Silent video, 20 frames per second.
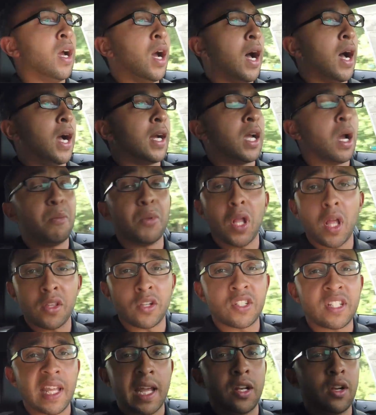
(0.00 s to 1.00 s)
A couple
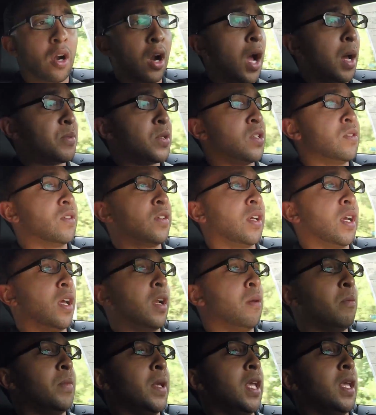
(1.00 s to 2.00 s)
other standard options are
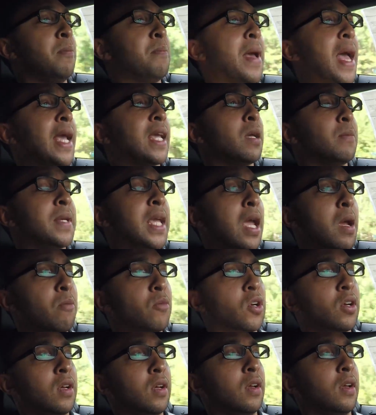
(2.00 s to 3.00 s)
going to be backup
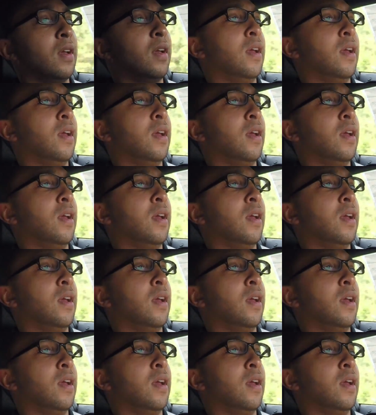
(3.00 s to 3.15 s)
camera,